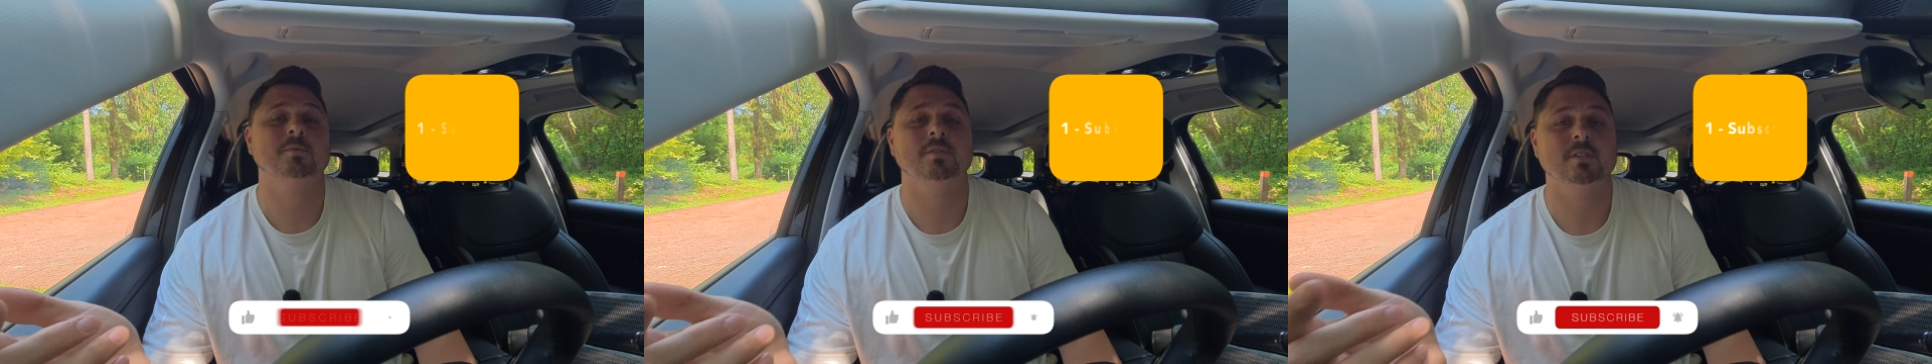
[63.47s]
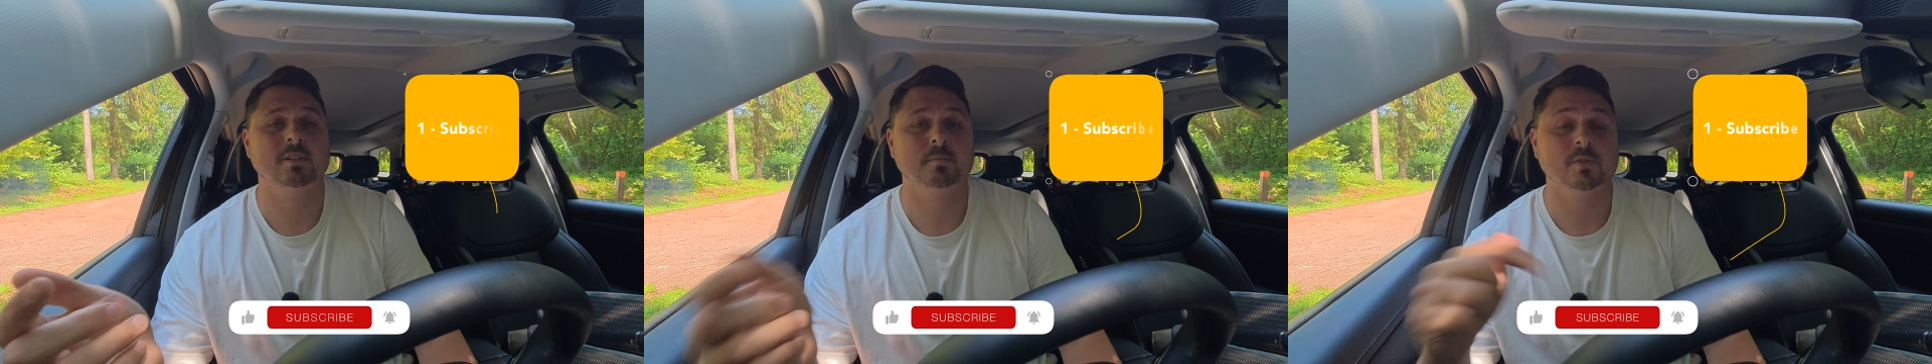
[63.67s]

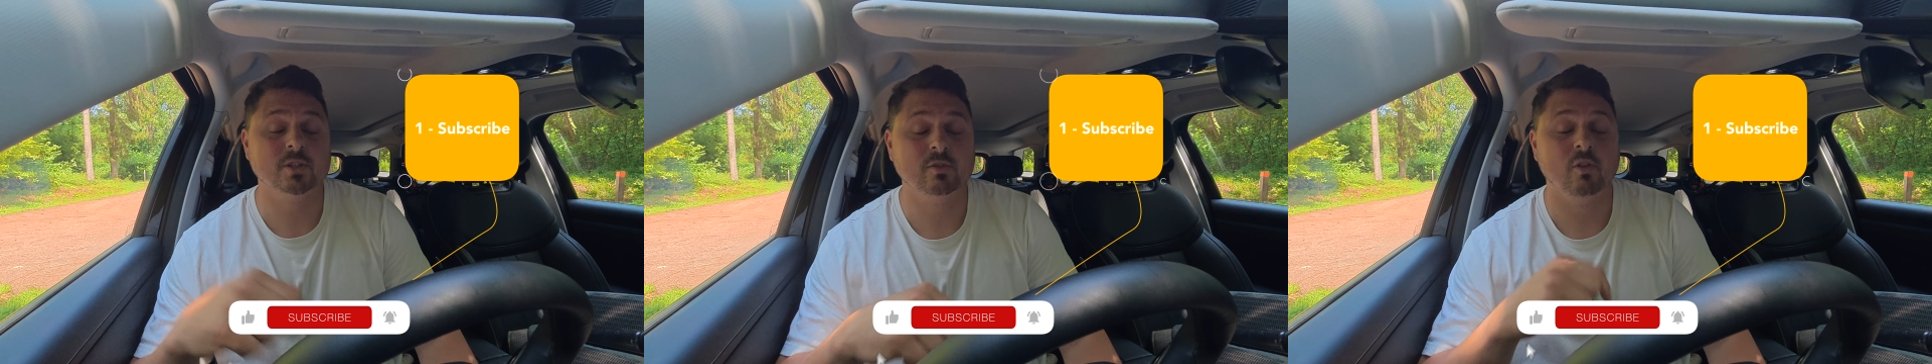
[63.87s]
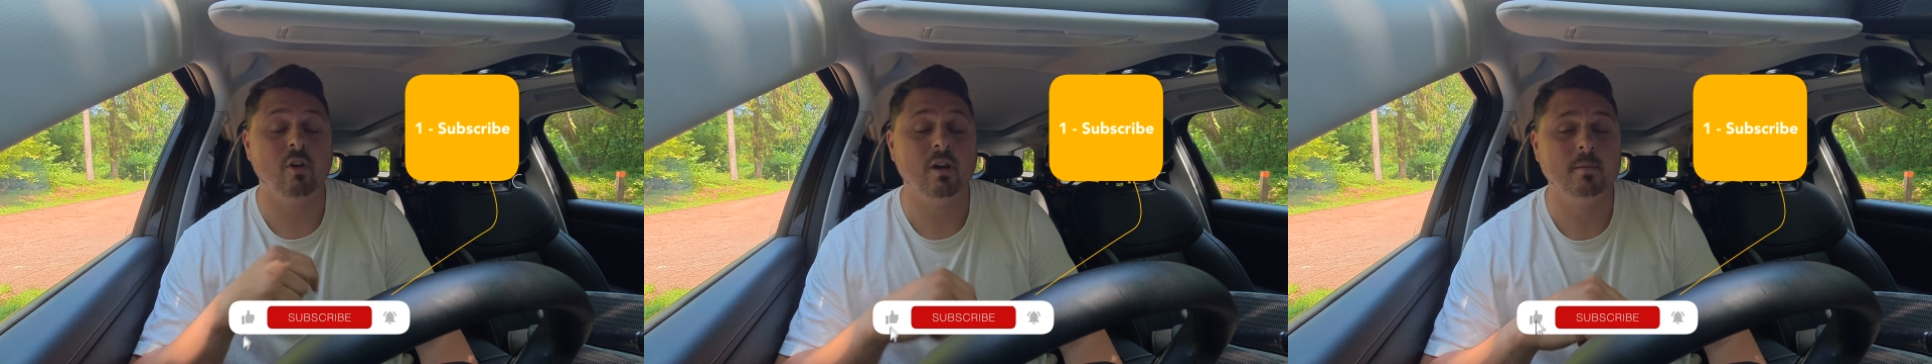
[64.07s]

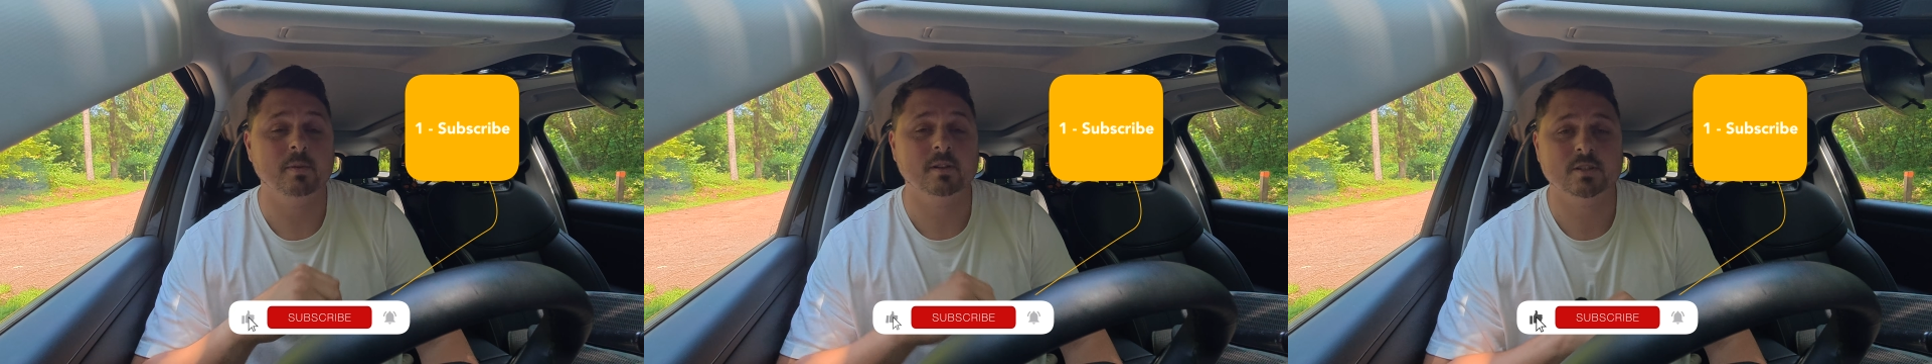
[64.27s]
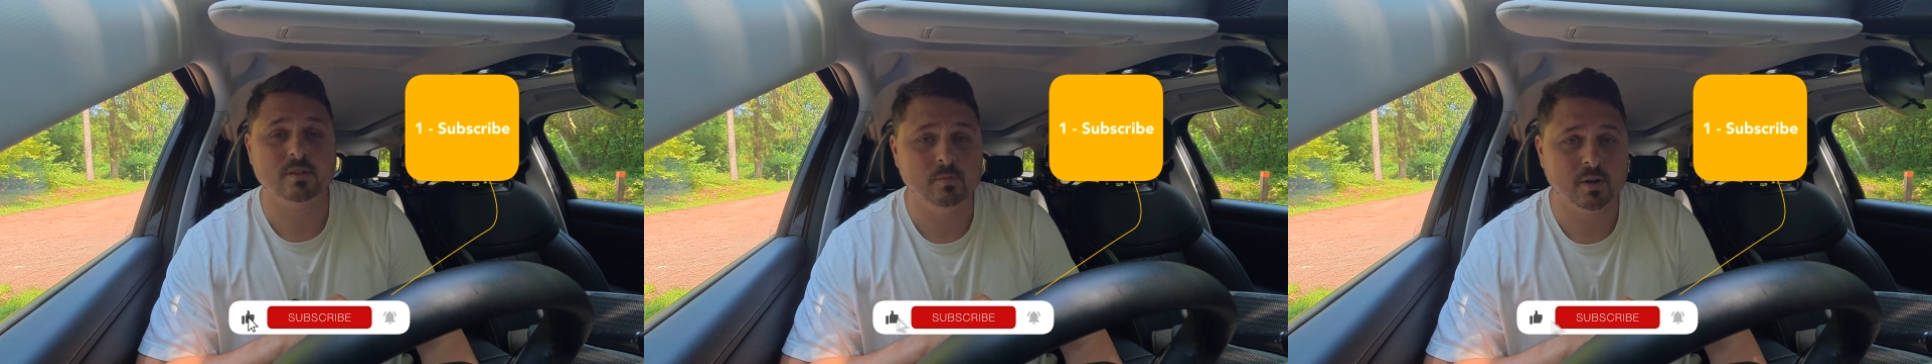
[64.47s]
subscribe
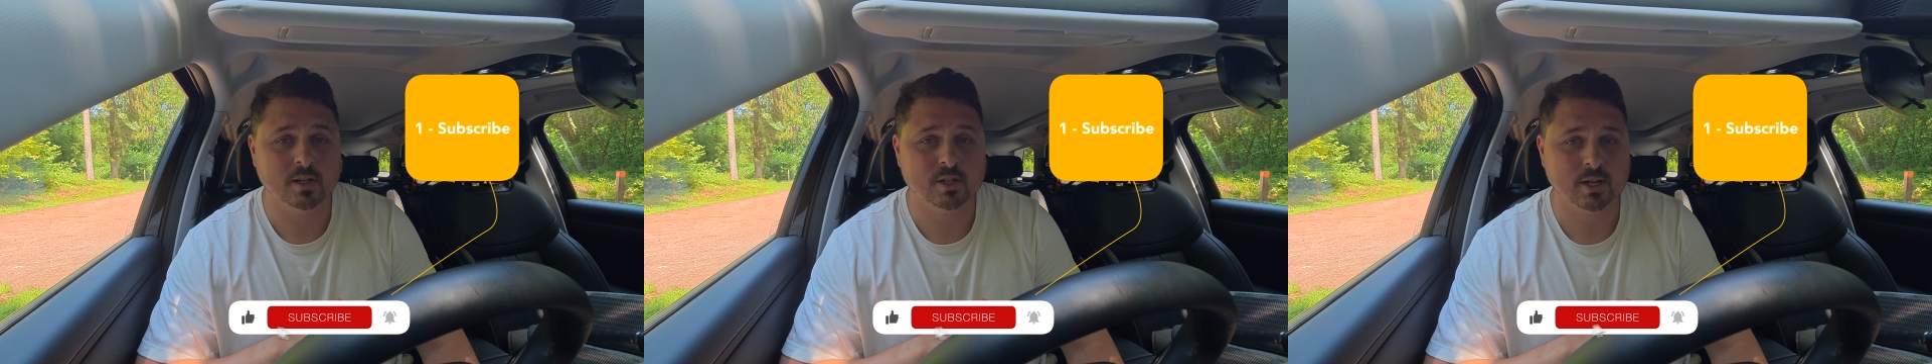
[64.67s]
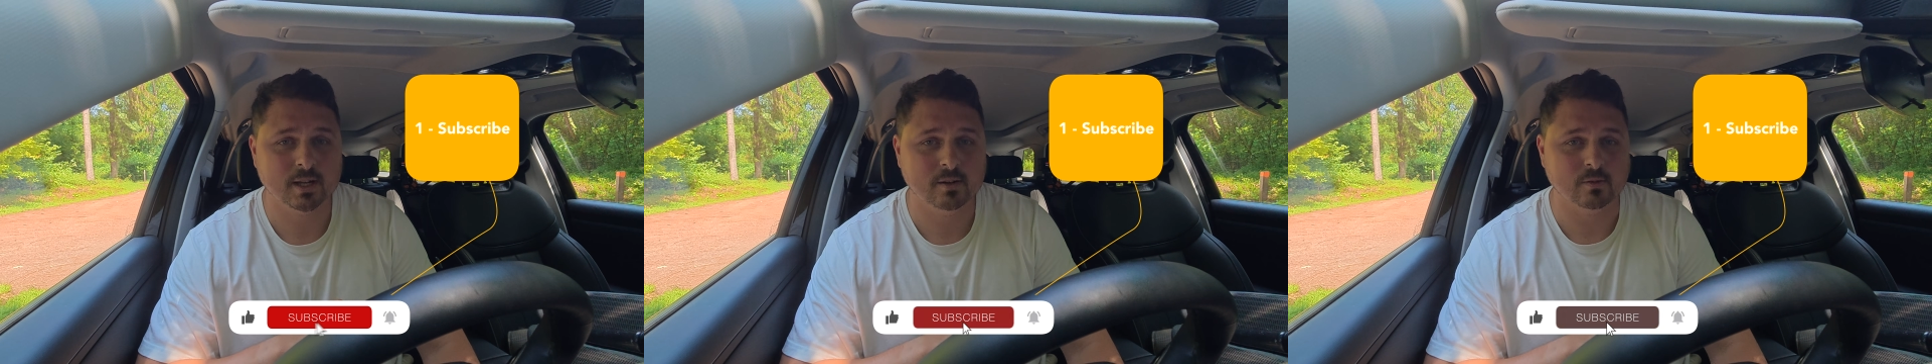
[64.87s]
to my
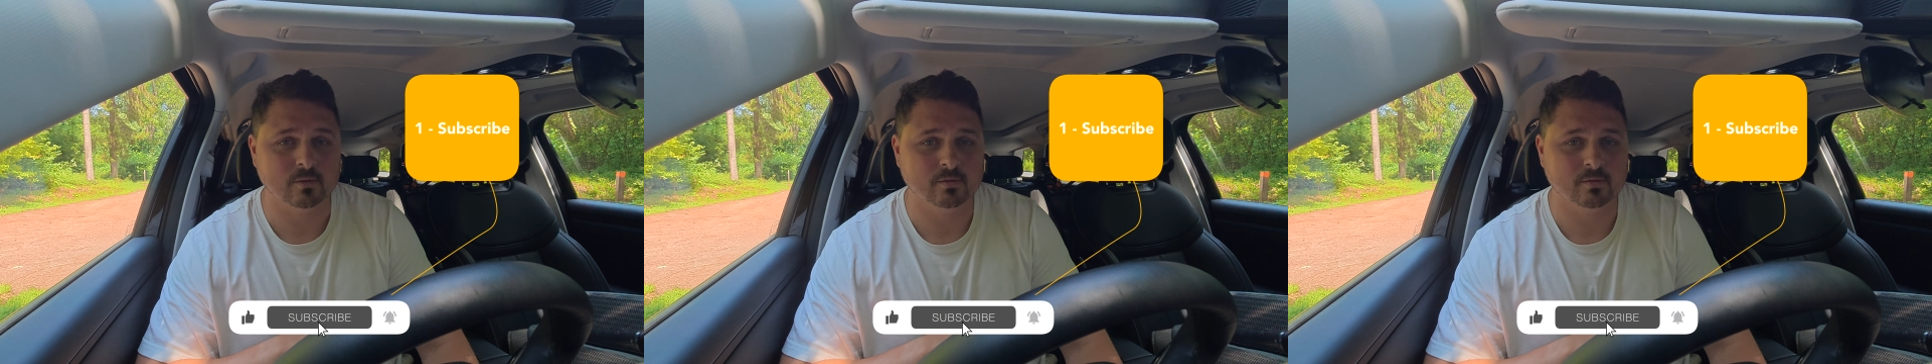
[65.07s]
channel.